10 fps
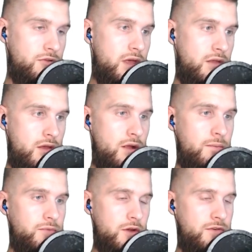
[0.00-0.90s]
So
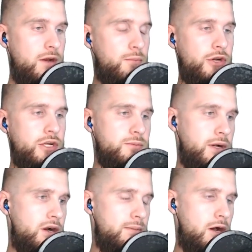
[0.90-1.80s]
they're very
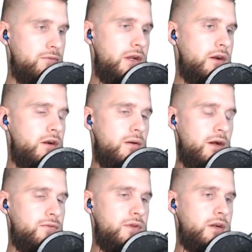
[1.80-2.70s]
transparent about
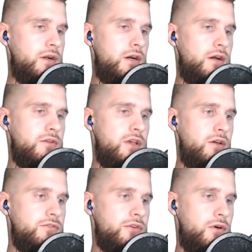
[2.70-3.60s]
their
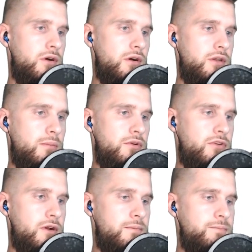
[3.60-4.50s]
sale numbers
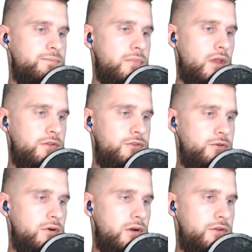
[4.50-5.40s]
here. I
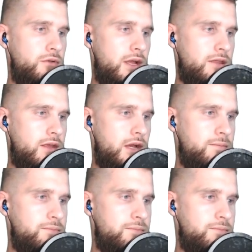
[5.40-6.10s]
do like that.